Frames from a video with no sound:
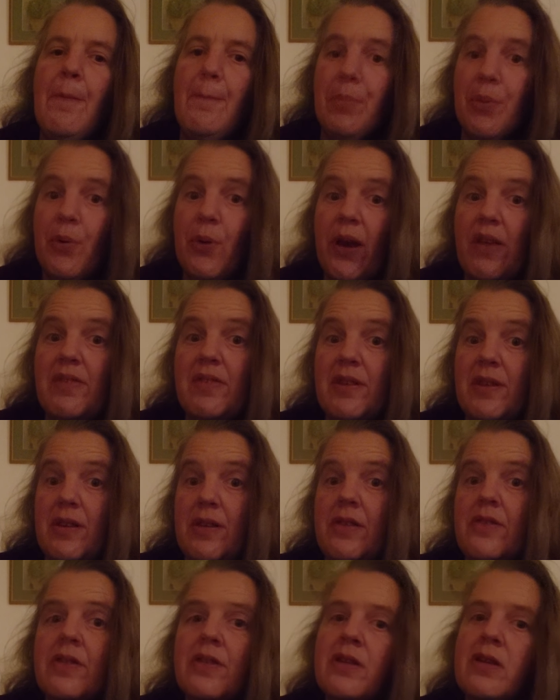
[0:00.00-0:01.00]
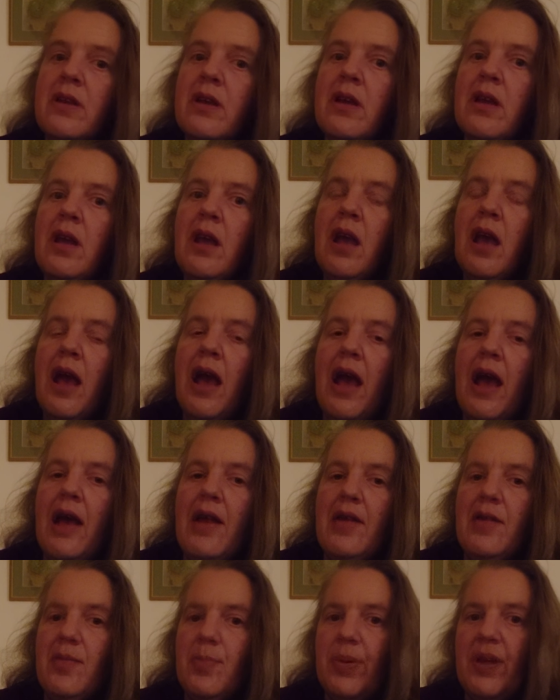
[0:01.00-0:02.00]
present
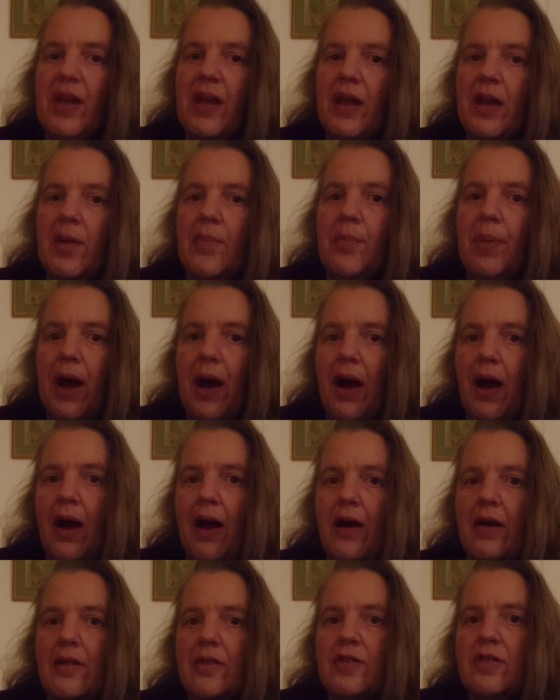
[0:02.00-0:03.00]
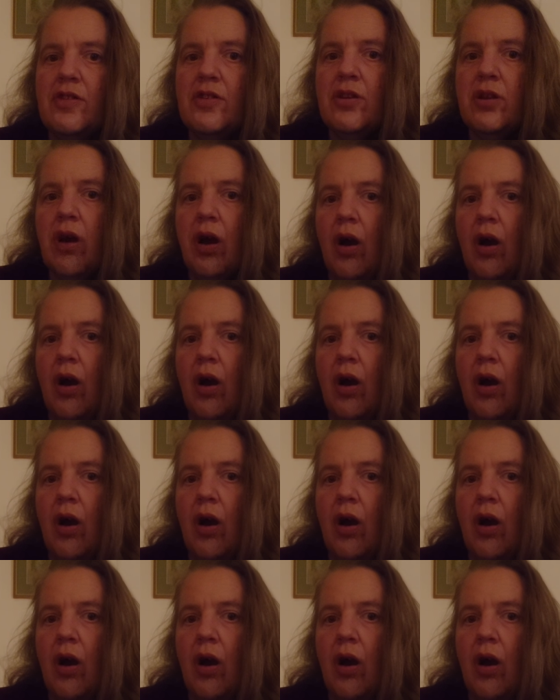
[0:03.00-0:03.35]
and being a part